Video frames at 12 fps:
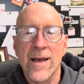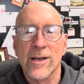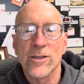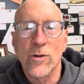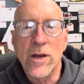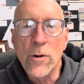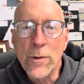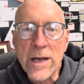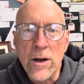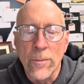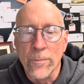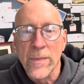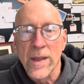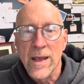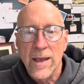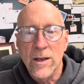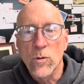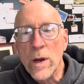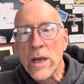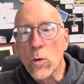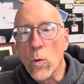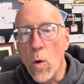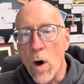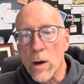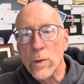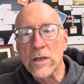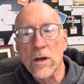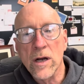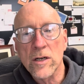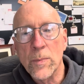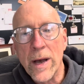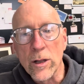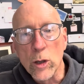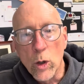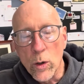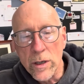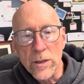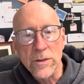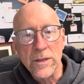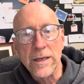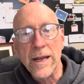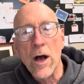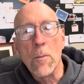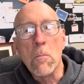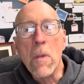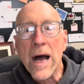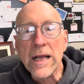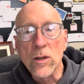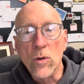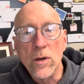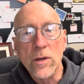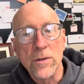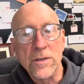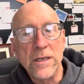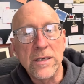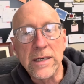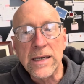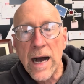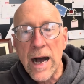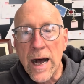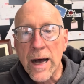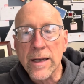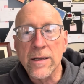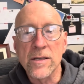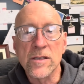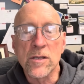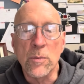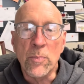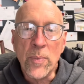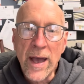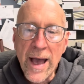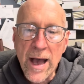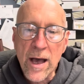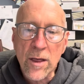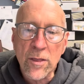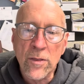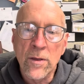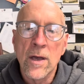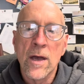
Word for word: So here we go. In week one, we talked about loyalty and how my loyalty to God is the path